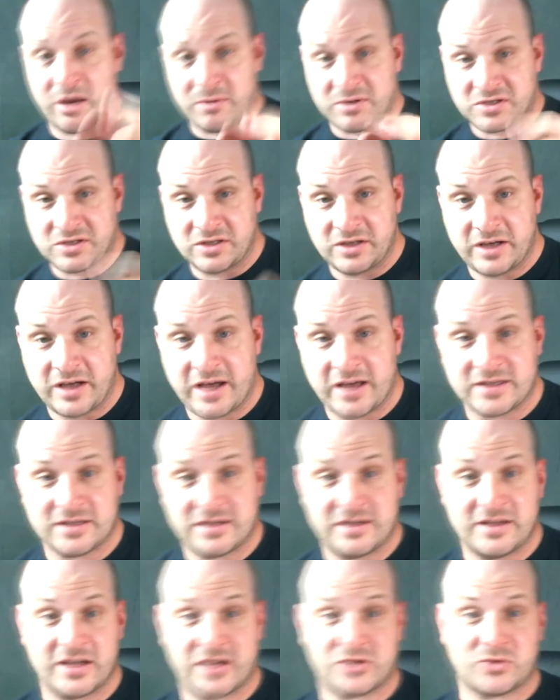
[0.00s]
I'll see you guys in the
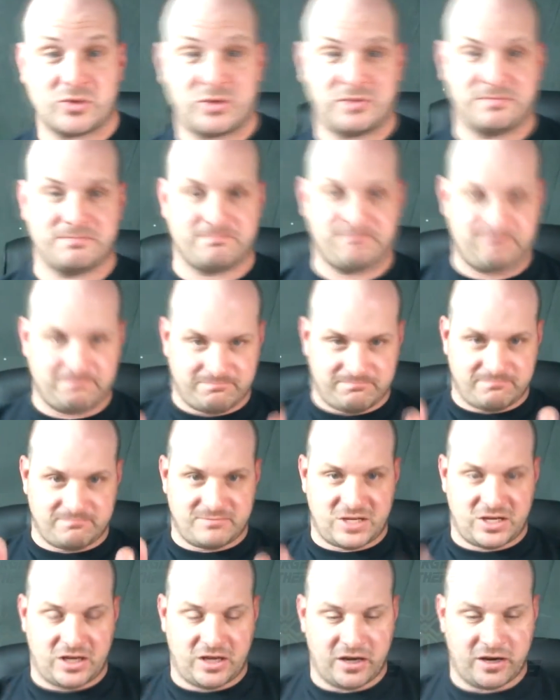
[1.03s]
next one.
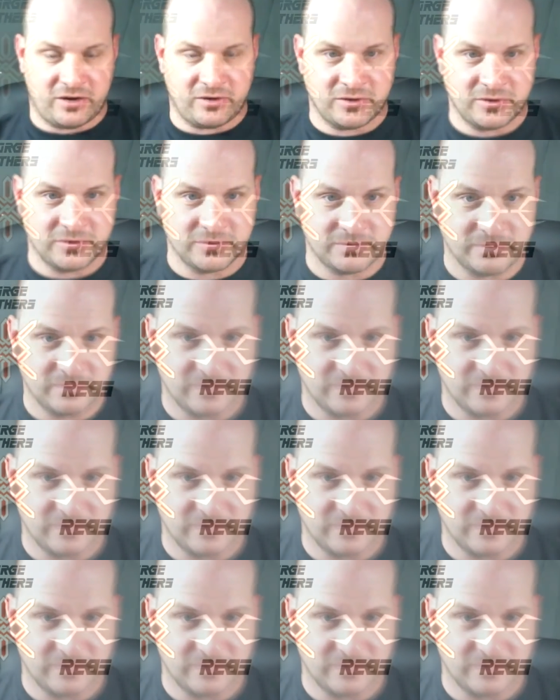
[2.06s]
Take care.